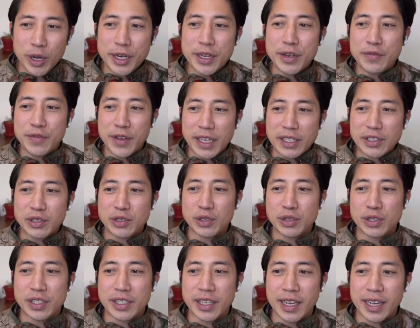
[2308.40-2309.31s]
one
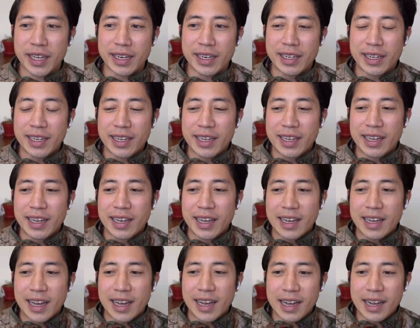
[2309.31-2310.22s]
investor said,
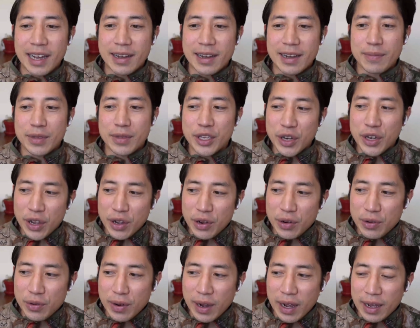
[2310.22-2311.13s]

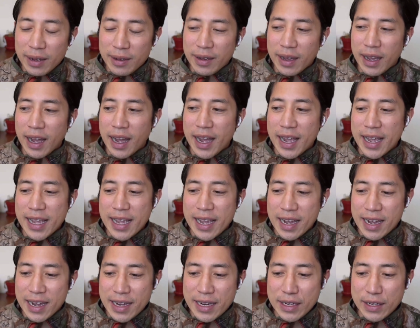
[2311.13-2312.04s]
I
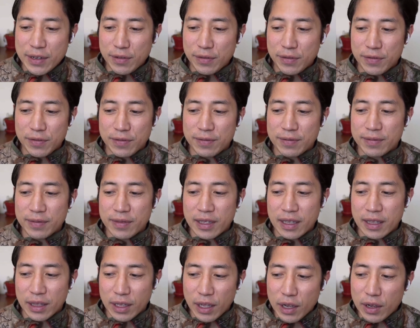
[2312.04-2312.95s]
kind of
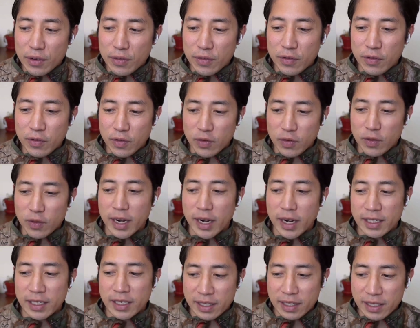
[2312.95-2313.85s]
love
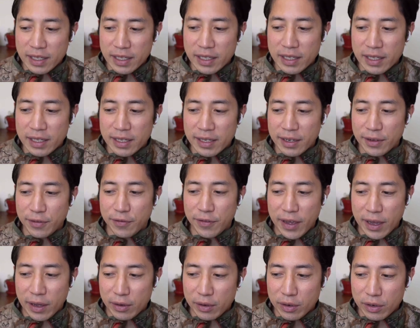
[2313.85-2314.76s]
when I see a
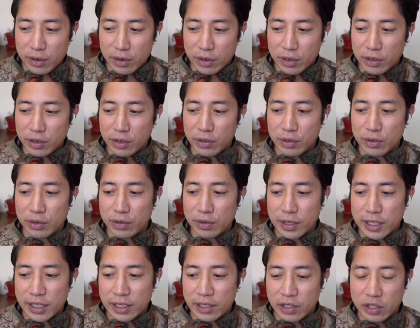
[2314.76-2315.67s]
founder
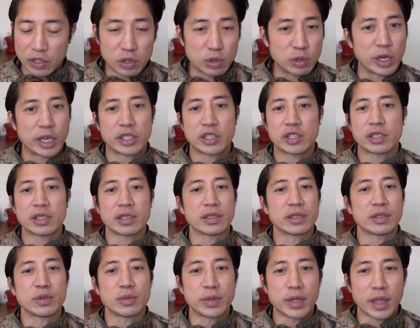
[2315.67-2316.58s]
who is stretched
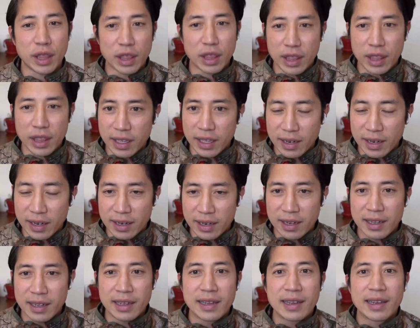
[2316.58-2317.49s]
a little bit thin,